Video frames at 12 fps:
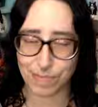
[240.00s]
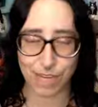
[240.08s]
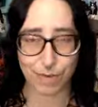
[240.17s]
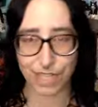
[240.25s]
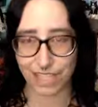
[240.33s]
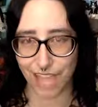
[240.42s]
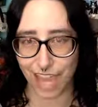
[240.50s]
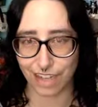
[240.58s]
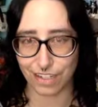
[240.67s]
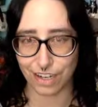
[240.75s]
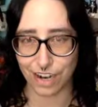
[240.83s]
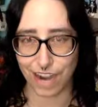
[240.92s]
really liked
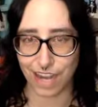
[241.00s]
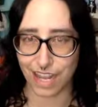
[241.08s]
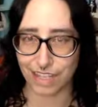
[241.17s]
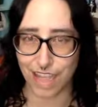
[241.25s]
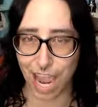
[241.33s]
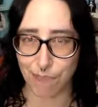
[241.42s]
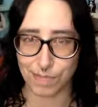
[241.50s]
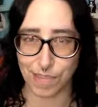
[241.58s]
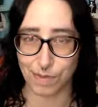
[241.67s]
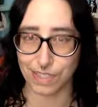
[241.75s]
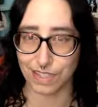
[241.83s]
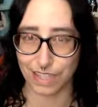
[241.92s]
her, and at times I
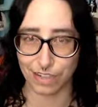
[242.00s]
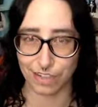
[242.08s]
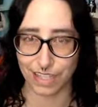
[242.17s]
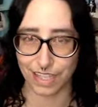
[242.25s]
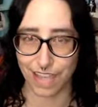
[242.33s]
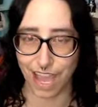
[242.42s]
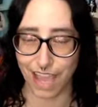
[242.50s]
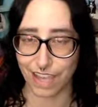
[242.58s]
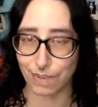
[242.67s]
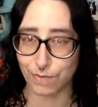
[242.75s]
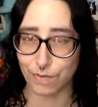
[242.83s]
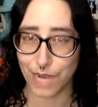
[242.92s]
was literally like,
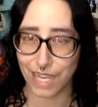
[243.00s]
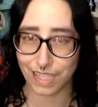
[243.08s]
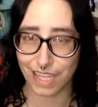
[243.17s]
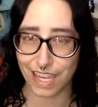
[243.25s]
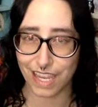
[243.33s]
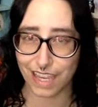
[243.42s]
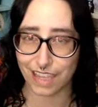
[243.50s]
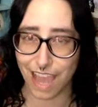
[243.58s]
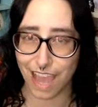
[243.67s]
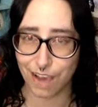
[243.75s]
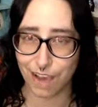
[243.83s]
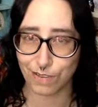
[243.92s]
really
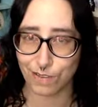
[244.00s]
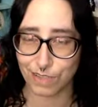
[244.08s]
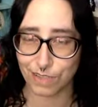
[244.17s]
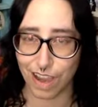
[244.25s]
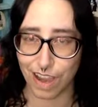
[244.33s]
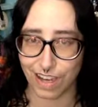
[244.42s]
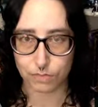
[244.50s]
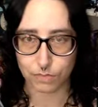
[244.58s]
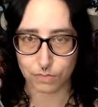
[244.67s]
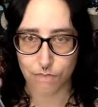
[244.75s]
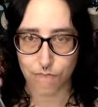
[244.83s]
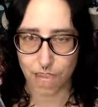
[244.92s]
now? Come on.
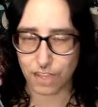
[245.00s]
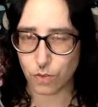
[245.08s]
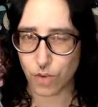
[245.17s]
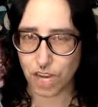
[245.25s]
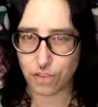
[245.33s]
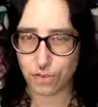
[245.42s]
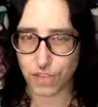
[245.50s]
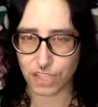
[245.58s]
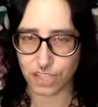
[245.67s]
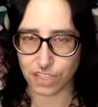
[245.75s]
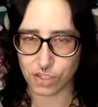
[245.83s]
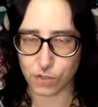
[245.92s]
And then one other thing
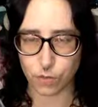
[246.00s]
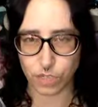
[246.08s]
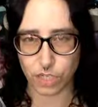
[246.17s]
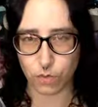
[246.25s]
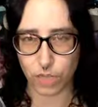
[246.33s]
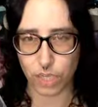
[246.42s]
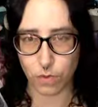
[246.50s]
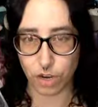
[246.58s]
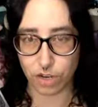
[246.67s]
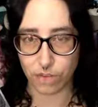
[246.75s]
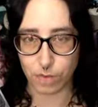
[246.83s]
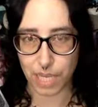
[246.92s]
that just didn't really
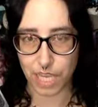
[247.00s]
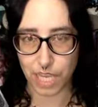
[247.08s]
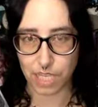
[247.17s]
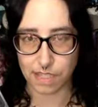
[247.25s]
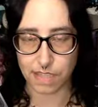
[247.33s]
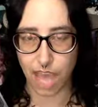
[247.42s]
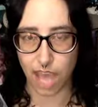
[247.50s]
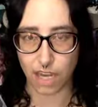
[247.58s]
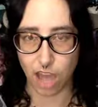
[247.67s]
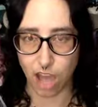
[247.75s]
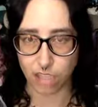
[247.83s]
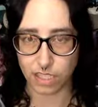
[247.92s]
work for me is that
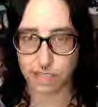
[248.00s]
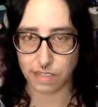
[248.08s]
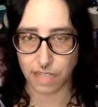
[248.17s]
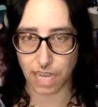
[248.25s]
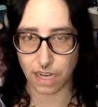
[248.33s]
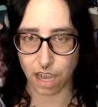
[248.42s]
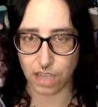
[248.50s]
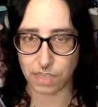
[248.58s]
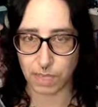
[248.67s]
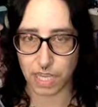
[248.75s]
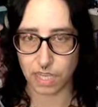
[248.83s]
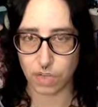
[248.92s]
Hala's late
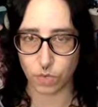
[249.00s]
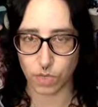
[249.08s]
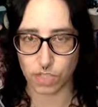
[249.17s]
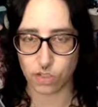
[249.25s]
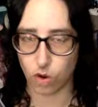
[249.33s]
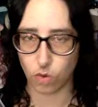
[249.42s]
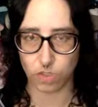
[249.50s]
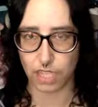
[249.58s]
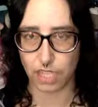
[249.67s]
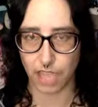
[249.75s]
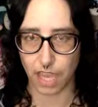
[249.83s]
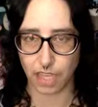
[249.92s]
husband was
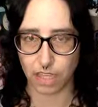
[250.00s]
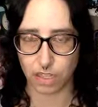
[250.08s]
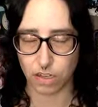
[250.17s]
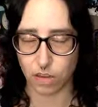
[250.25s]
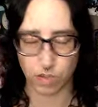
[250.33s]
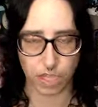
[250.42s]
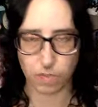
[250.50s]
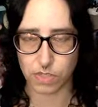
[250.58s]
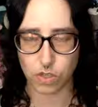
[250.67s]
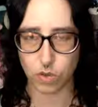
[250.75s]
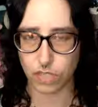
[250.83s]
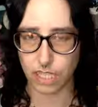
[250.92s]
totally like, you know, he was
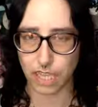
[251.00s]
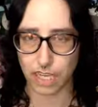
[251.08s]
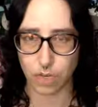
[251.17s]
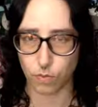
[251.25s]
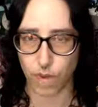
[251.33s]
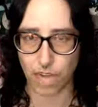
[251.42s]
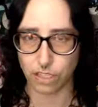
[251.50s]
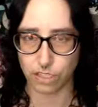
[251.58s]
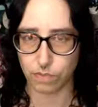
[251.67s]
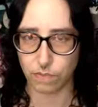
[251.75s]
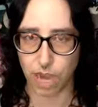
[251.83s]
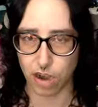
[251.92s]
totally like an
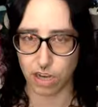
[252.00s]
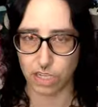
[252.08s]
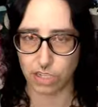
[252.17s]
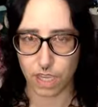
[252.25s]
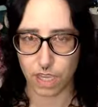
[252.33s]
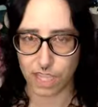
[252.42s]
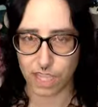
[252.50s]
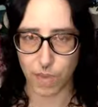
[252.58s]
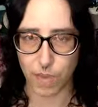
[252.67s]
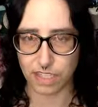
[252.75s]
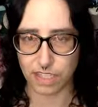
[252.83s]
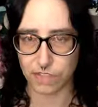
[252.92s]
arranged marriage. His
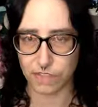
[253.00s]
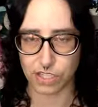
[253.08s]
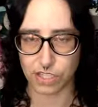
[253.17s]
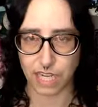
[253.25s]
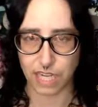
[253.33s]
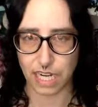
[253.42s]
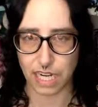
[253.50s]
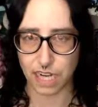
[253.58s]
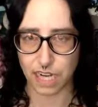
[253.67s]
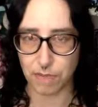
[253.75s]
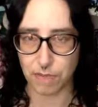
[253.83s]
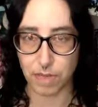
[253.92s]
relatives just like needed
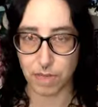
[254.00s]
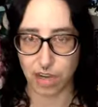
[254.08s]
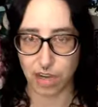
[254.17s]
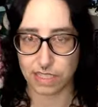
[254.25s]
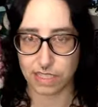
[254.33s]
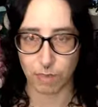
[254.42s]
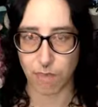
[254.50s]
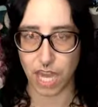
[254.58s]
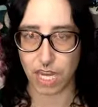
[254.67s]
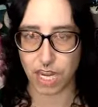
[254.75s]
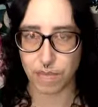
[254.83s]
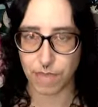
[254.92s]
him to marry
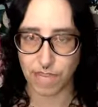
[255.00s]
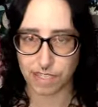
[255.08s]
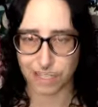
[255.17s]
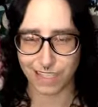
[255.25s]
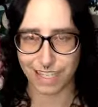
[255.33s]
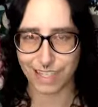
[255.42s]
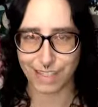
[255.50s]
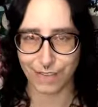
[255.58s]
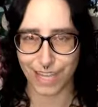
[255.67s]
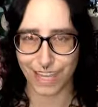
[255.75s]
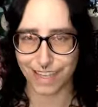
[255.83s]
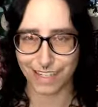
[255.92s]
somebody, basically. So
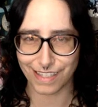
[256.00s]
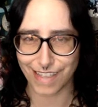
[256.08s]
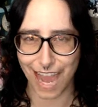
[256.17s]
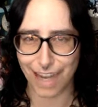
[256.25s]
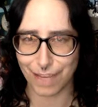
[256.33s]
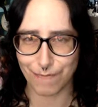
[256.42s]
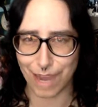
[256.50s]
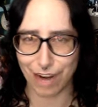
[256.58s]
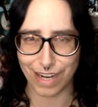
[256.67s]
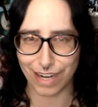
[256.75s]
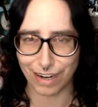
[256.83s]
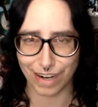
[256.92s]
they just had him
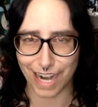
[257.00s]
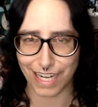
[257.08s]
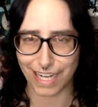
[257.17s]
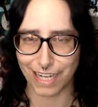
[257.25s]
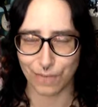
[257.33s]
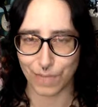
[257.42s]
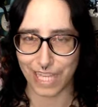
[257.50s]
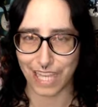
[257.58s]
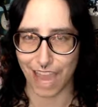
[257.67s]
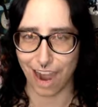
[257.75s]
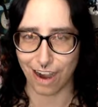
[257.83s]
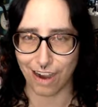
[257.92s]
marry her and he didn't really
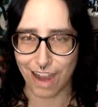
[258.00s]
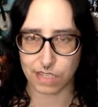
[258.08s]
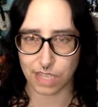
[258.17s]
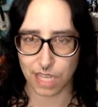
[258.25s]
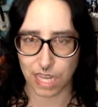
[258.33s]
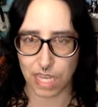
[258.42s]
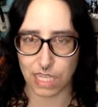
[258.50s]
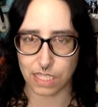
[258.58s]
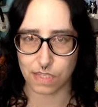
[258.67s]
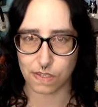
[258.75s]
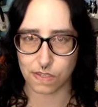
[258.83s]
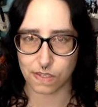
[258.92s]
care.
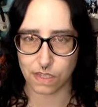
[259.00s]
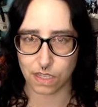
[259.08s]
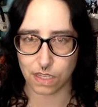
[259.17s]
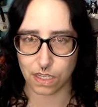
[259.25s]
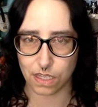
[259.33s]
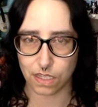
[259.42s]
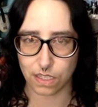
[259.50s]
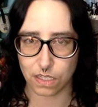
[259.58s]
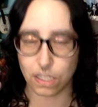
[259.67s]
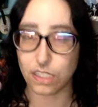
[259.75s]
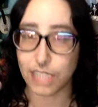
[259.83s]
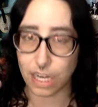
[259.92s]
He's
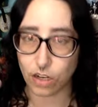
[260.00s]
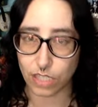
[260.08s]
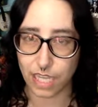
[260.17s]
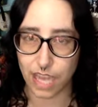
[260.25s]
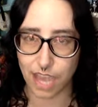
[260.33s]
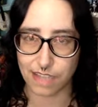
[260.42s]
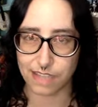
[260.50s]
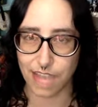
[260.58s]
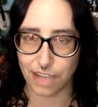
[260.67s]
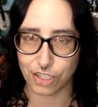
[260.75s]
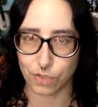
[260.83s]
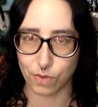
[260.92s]
clearly
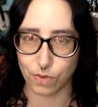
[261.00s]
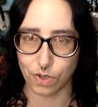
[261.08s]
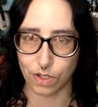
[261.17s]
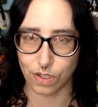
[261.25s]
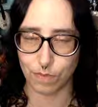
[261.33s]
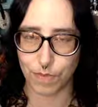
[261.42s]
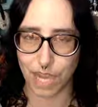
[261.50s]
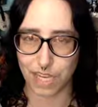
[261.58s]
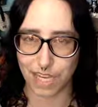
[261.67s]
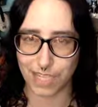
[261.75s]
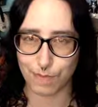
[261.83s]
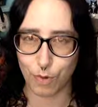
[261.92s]
asexual, but
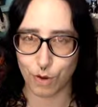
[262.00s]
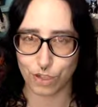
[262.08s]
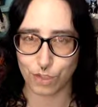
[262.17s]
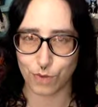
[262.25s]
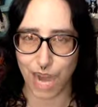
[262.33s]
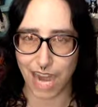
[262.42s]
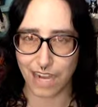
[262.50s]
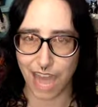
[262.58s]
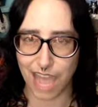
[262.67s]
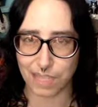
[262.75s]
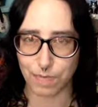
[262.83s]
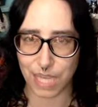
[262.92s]
he's portrayed
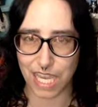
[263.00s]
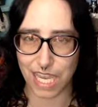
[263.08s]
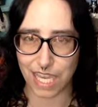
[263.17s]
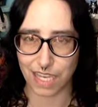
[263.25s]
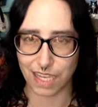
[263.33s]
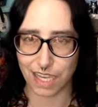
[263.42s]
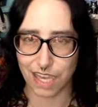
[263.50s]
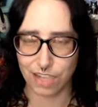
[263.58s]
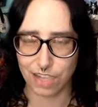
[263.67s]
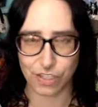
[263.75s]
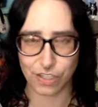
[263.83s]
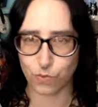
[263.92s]
as being
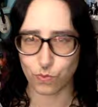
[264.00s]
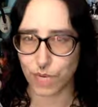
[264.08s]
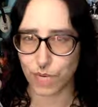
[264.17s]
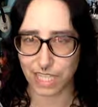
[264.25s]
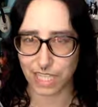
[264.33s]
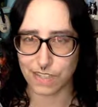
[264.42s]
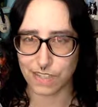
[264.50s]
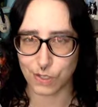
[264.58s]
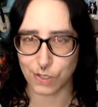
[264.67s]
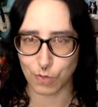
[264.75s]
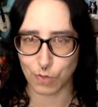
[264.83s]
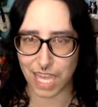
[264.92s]
just really
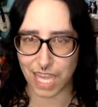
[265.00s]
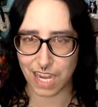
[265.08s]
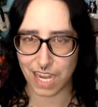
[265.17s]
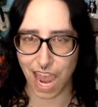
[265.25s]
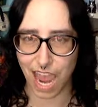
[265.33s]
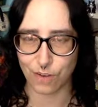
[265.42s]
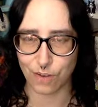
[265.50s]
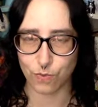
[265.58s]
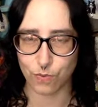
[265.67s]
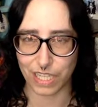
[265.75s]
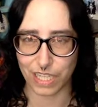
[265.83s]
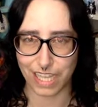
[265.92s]
stupid and
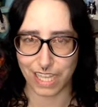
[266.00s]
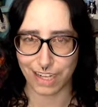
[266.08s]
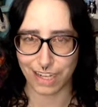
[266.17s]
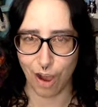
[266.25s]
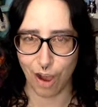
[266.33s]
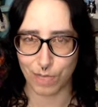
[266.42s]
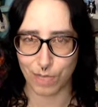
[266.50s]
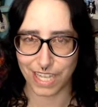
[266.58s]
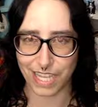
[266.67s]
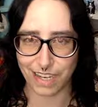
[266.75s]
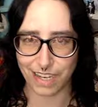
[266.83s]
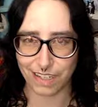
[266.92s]
really
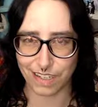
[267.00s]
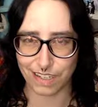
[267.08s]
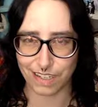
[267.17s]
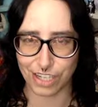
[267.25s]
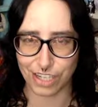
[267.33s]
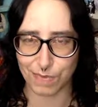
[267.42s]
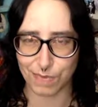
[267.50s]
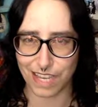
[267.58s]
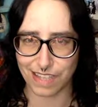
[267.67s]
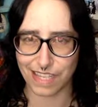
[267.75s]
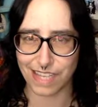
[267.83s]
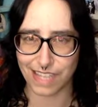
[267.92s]
incompetent just
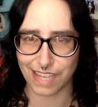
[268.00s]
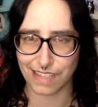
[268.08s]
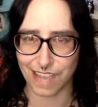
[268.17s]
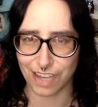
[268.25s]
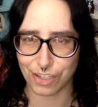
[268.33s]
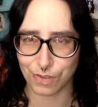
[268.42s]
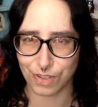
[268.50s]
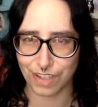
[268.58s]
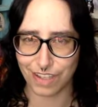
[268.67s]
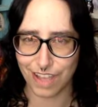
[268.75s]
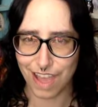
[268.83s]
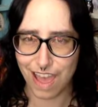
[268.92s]
because he's
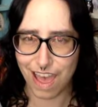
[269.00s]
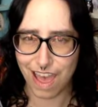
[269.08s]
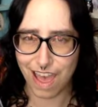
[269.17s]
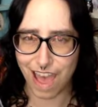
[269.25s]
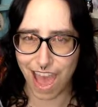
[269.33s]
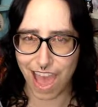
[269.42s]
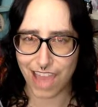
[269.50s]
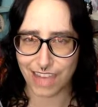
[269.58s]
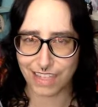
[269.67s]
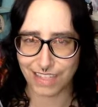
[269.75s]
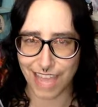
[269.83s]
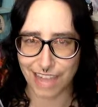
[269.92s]
asexual.
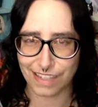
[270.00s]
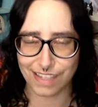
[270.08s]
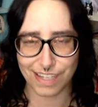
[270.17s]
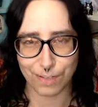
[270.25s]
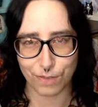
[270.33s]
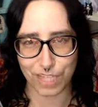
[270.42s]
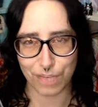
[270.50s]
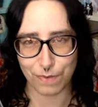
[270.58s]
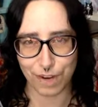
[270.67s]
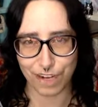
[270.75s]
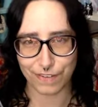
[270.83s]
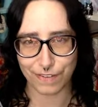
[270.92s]
And that just didn't really
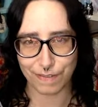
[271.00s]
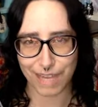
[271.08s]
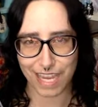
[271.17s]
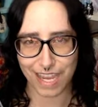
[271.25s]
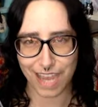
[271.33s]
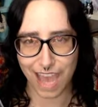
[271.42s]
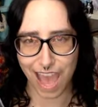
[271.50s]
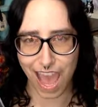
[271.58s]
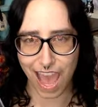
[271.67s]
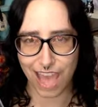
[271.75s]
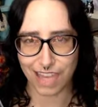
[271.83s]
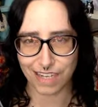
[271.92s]
work for me.
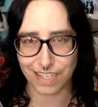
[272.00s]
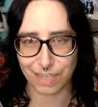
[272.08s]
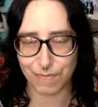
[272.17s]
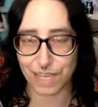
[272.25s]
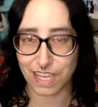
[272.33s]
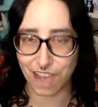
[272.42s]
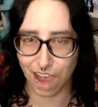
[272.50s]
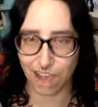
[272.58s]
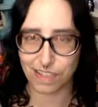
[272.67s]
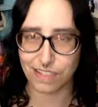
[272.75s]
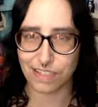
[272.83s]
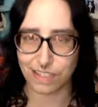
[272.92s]
And
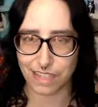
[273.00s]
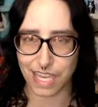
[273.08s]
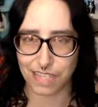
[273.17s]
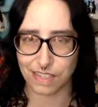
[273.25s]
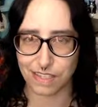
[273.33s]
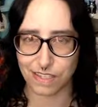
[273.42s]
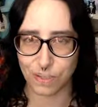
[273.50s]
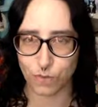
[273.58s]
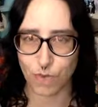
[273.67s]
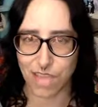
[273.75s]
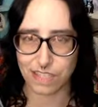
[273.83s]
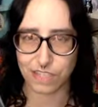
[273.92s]
because the
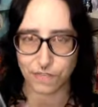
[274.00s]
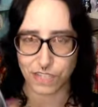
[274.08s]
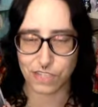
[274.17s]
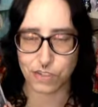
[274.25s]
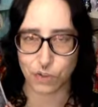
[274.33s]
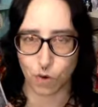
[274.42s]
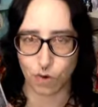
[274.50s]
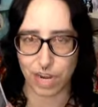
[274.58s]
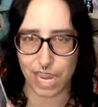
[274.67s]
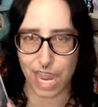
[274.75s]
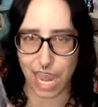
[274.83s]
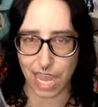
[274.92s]
rest of this
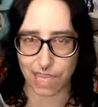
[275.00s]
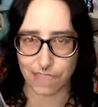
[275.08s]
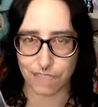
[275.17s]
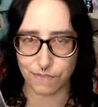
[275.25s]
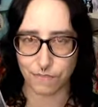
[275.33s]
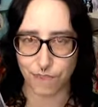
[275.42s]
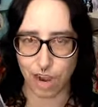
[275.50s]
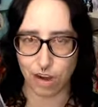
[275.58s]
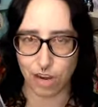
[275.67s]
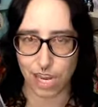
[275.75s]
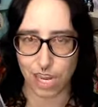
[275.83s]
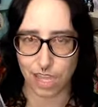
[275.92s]
story is
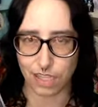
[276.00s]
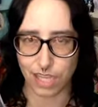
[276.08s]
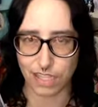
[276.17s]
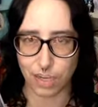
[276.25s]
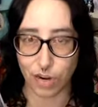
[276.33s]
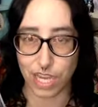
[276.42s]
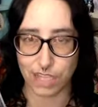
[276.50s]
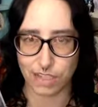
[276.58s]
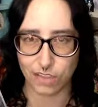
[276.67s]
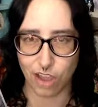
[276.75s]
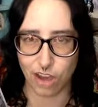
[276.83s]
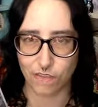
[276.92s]
very, like, there is a
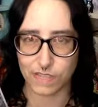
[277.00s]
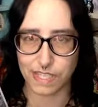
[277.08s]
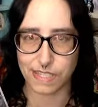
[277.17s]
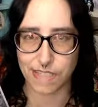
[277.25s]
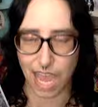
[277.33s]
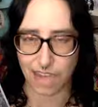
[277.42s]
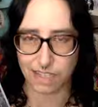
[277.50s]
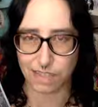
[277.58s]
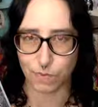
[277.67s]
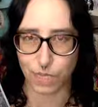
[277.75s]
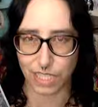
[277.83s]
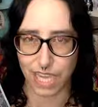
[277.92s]
lot of
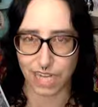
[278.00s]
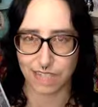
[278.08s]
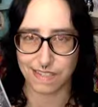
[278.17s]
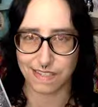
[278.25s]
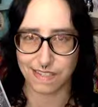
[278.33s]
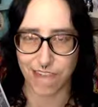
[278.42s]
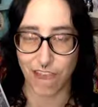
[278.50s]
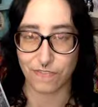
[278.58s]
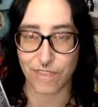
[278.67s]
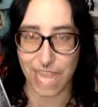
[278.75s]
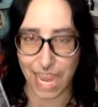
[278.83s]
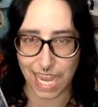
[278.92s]
sex-related
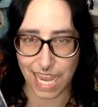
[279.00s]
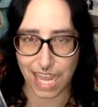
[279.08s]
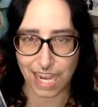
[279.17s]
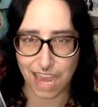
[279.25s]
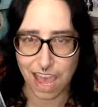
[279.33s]
stuff in it,